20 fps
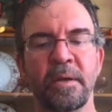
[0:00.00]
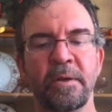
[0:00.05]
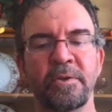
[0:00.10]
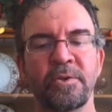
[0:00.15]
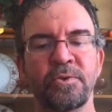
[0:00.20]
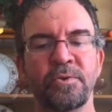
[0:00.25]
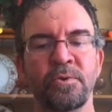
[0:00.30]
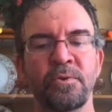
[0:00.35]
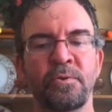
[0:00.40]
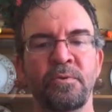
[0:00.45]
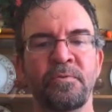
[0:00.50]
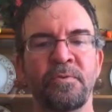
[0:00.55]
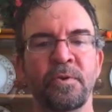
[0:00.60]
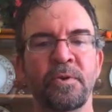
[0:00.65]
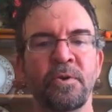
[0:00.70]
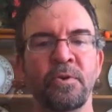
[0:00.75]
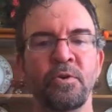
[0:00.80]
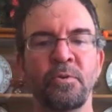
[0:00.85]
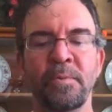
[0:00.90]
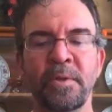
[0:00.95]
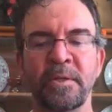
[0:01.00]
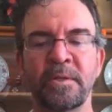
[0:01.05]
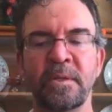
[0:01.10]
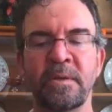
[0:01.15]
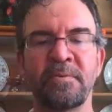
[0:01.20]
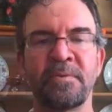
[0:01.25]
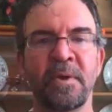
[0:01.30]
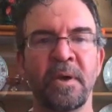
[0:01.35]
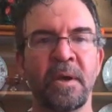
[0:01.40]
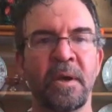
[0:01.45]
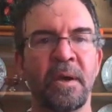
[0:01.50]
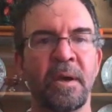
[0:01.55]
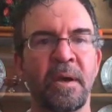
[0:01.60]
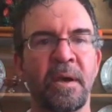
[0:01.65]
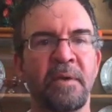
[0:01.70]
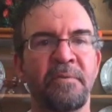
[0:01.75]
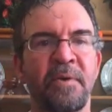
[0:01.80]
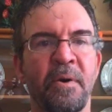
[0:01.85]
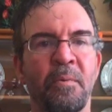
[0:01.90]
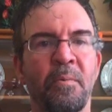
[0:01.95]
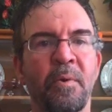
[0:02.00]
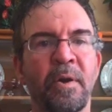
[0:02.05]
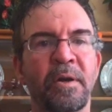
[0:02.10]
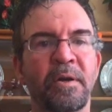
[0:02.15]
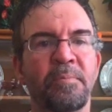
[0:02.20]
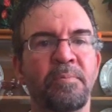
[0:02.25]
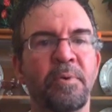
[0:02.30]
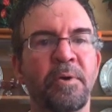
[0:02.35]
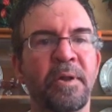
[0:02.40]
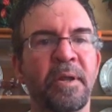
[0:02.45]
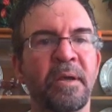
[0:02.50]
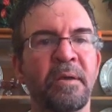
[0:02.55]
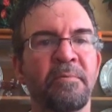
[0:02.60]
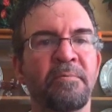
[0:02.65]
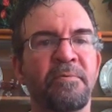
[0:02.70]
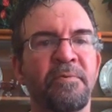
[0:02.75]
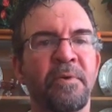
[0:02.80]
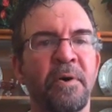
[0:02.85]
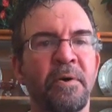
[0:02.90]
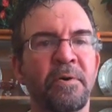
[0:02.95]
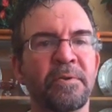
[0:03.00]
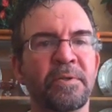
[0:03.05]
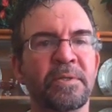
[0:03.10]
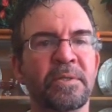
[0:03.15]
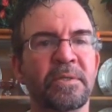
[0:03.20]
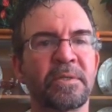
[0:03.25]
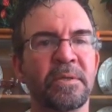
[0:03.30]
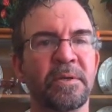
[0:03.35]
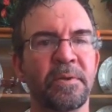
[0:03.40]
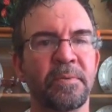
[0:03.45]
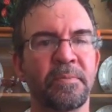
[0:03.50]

true for cumulative. If I wanted to put in false,